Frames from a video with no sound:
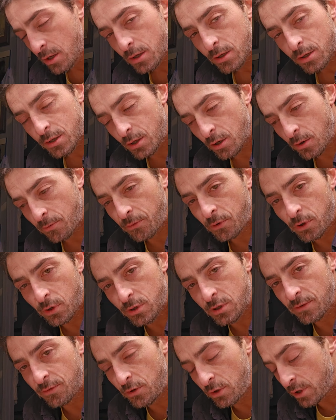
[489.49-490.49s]
So for
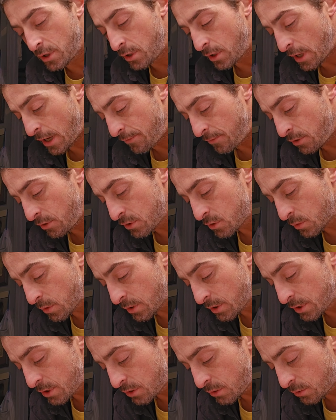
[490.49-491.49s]
those of you that haven't used one of
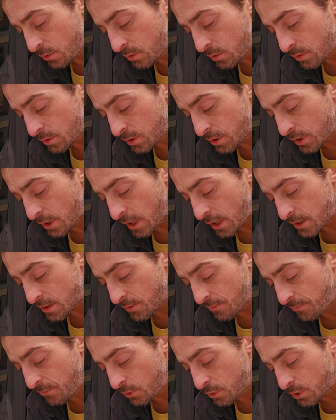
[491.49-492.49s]
these tools, it has a
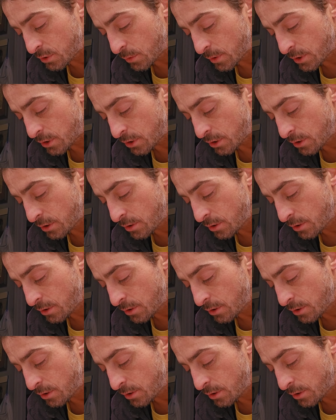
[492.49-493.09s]
foot switch.